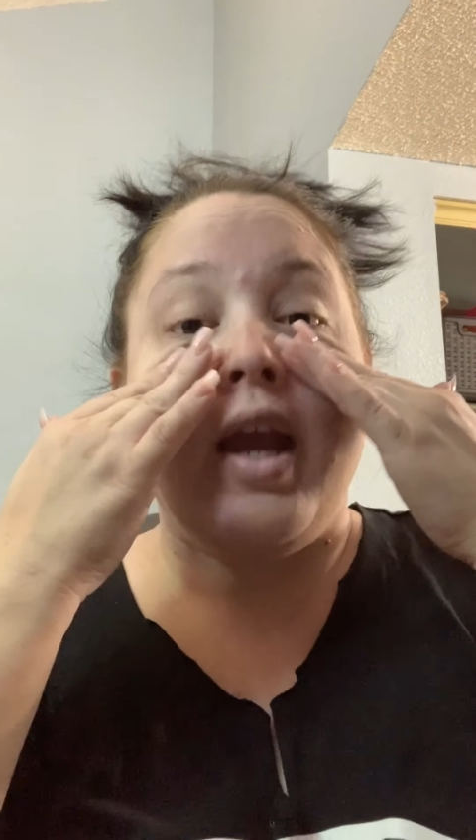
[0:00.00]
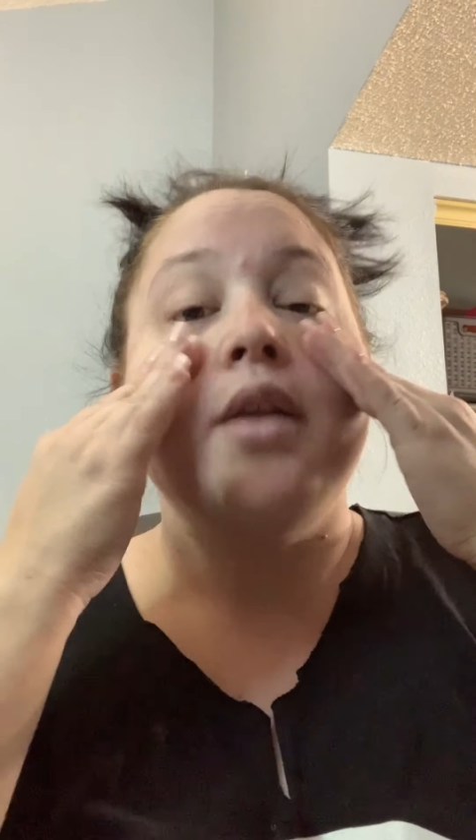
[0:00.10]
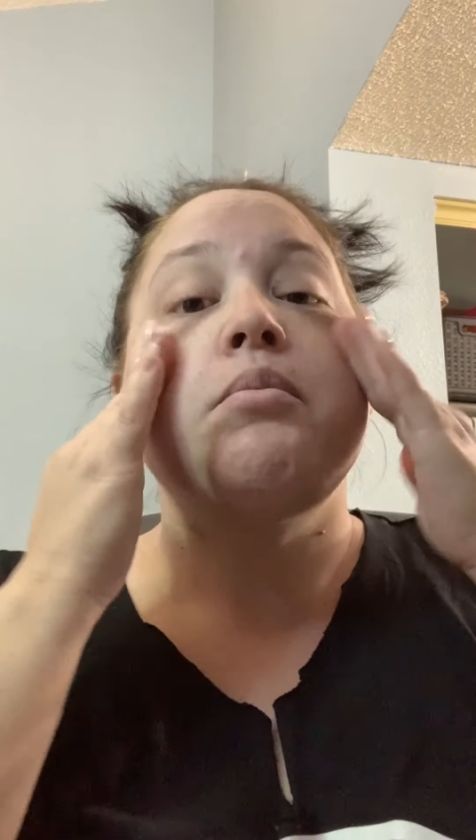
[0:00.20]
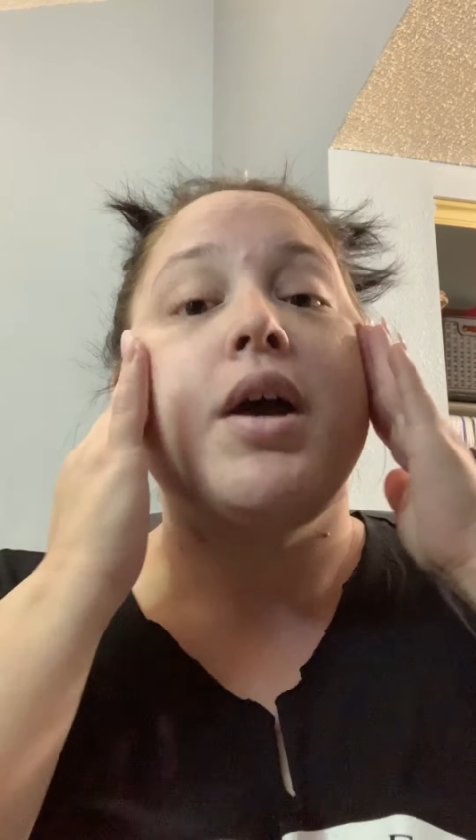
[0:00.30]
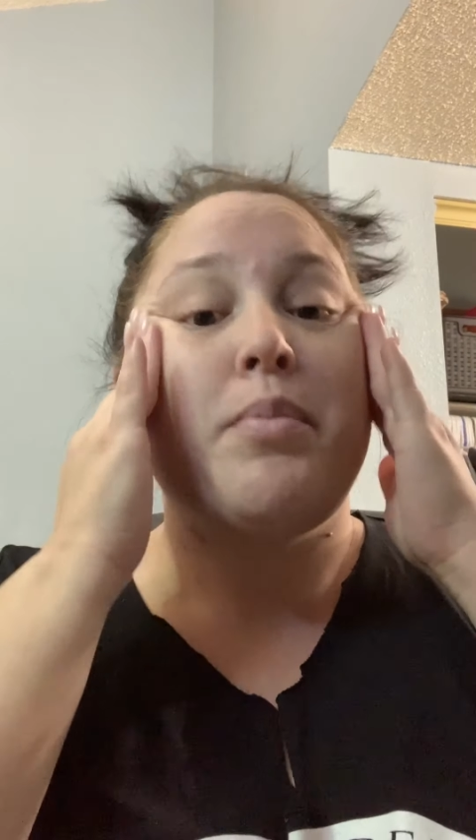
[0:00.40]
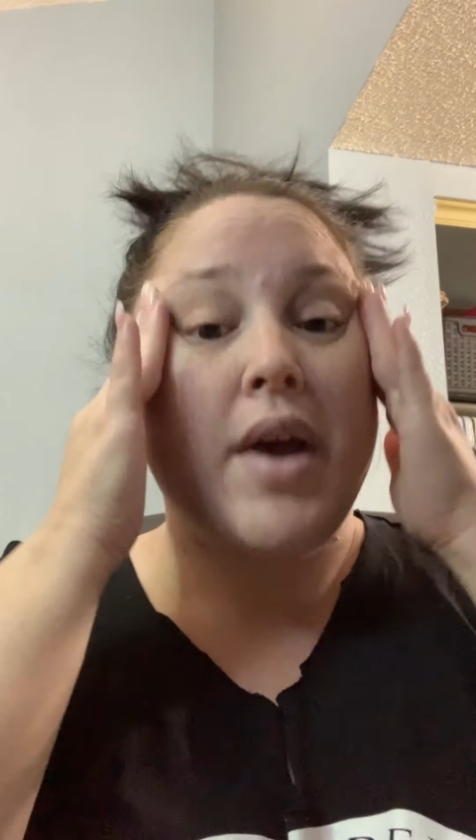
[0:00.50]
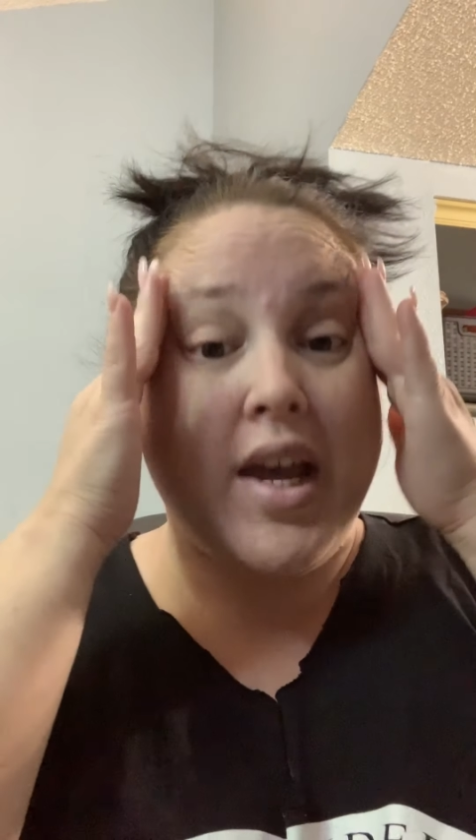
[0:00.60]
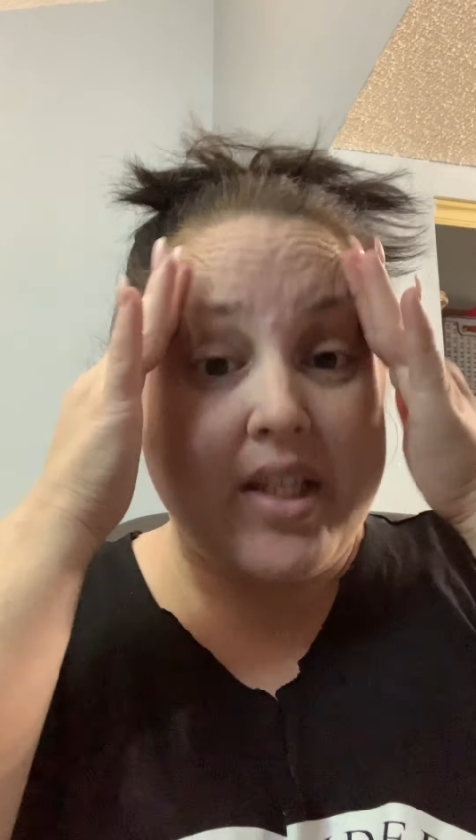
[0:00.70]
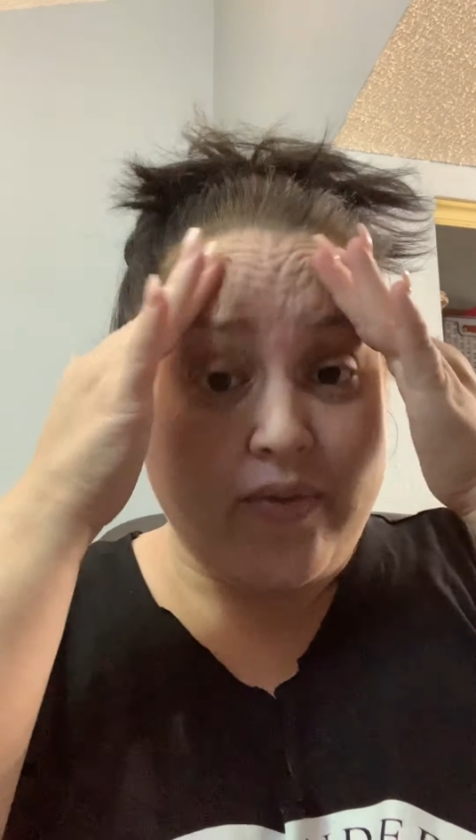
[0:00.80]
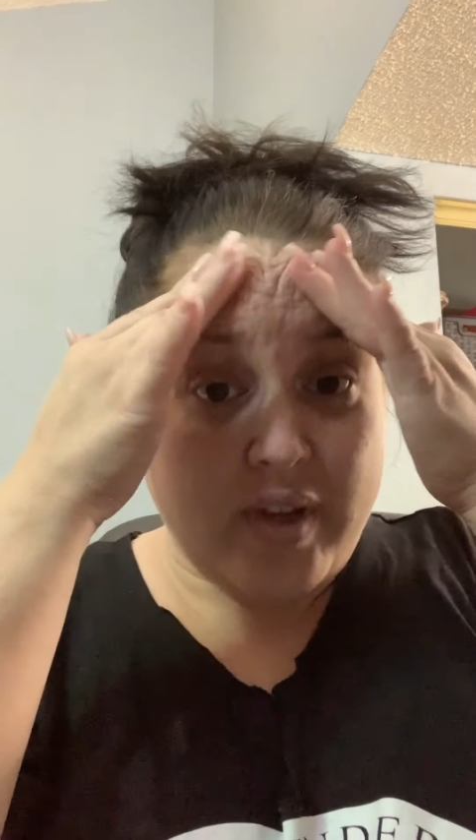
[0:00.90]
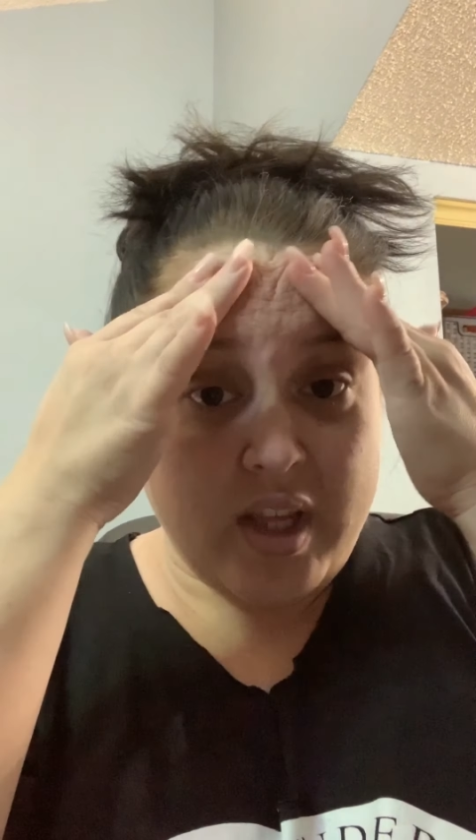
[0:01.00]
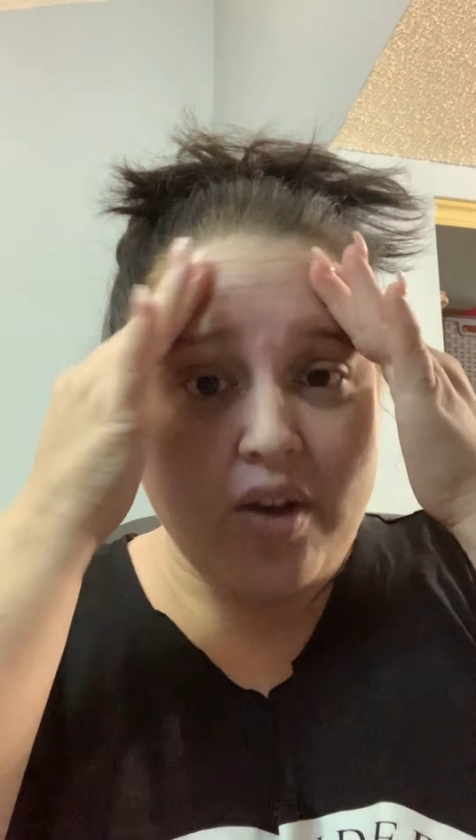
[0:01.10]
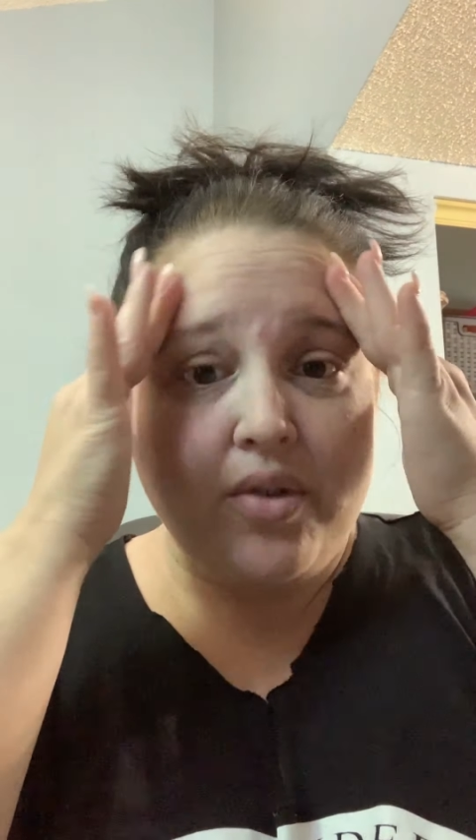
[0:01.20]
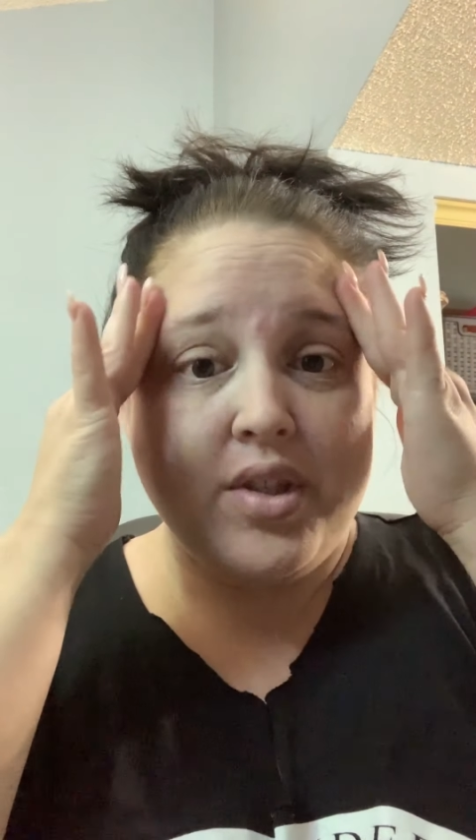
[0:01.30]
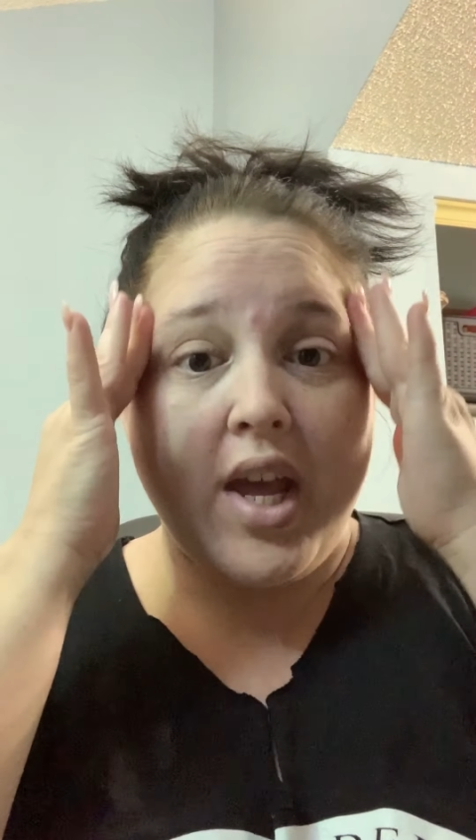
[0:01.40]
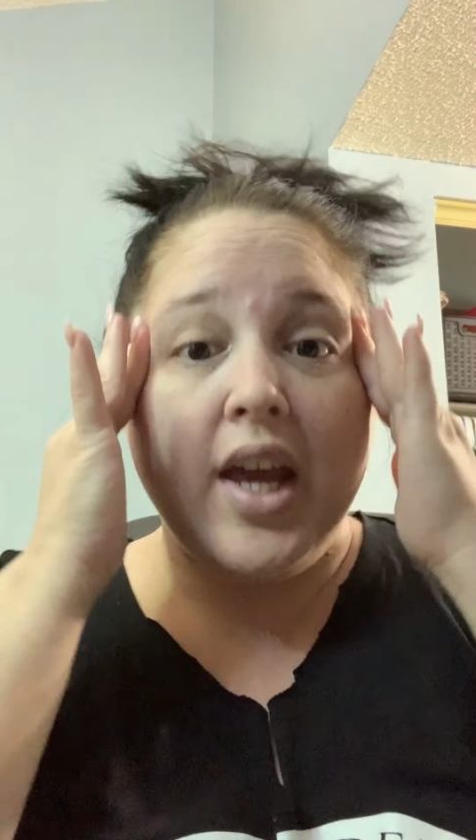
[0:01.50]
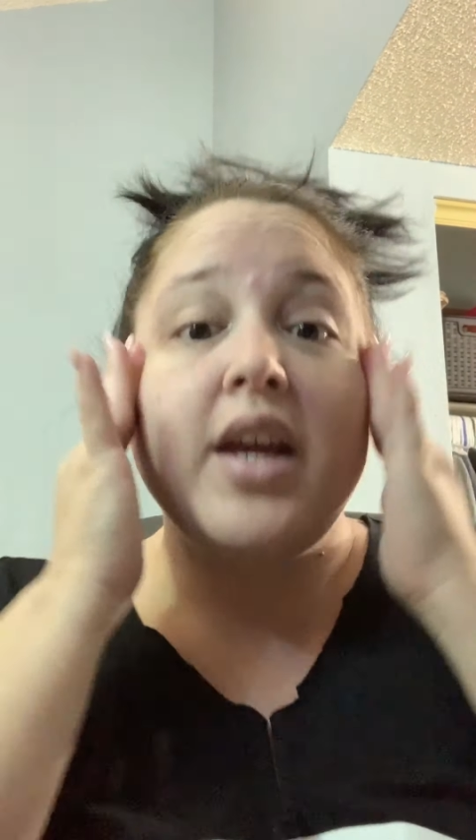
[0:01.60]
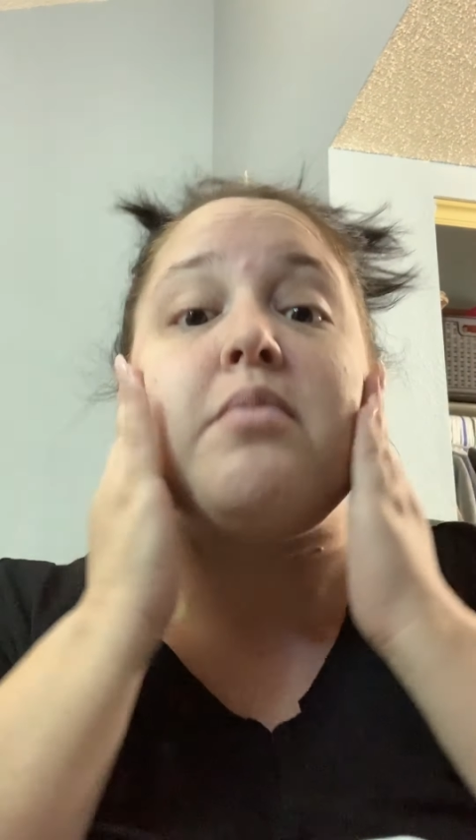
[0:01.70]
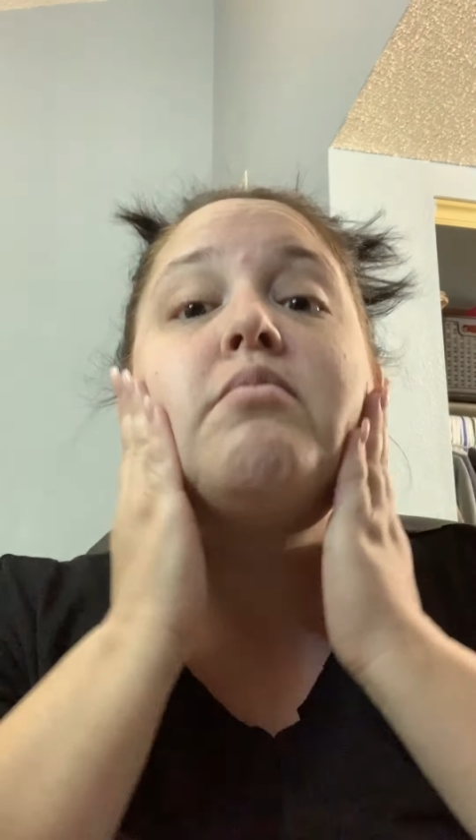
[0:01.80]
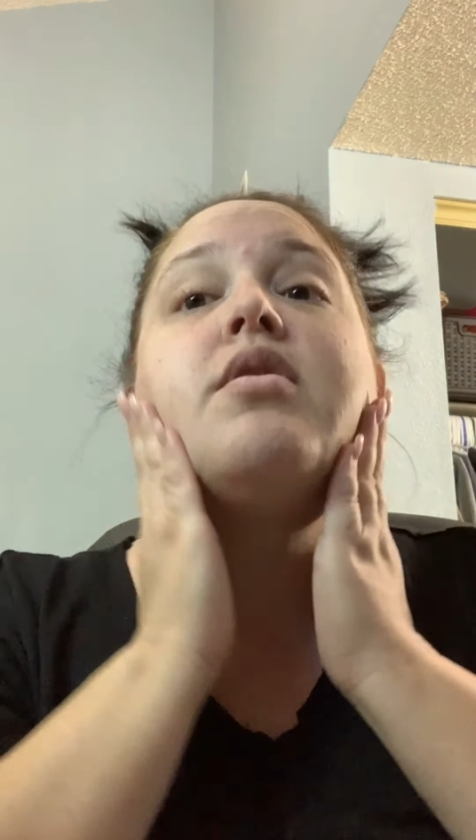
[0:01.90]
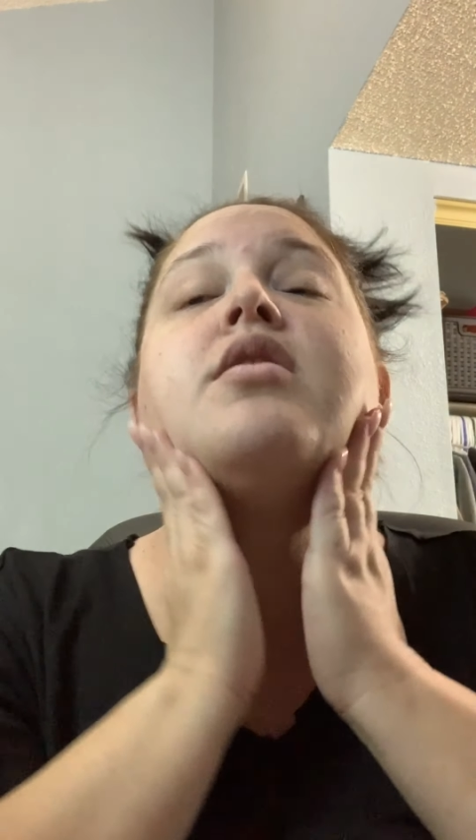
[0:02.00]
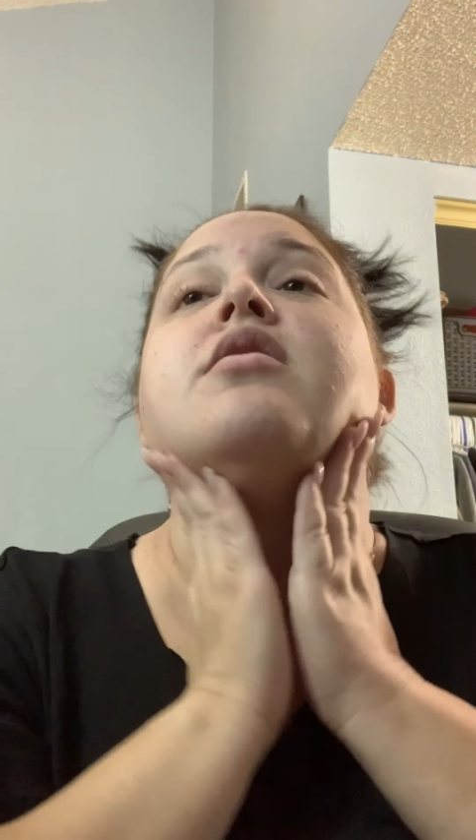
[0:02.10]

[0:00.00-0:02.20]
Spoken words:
in my past videos, I am